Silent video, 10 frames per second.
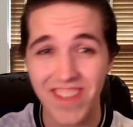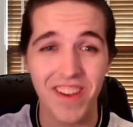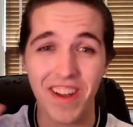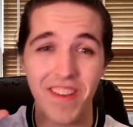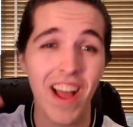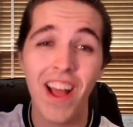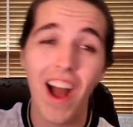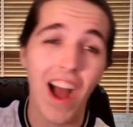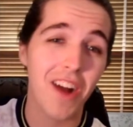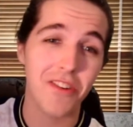I
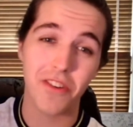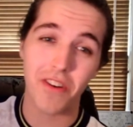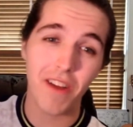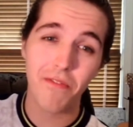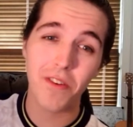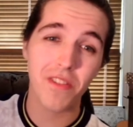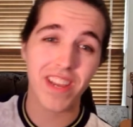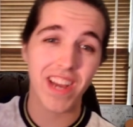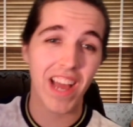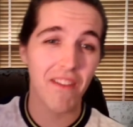don't know, I feel
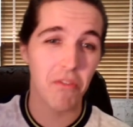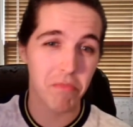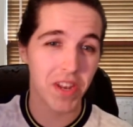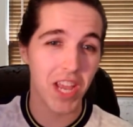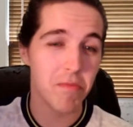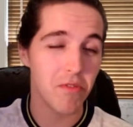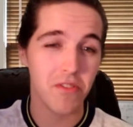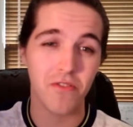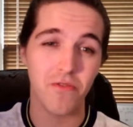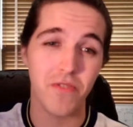like I haven't been able
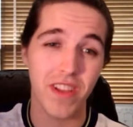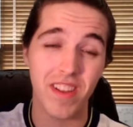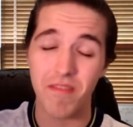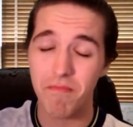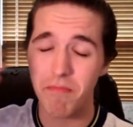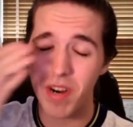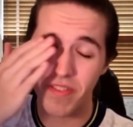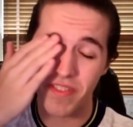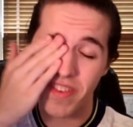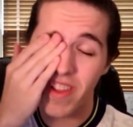to in months.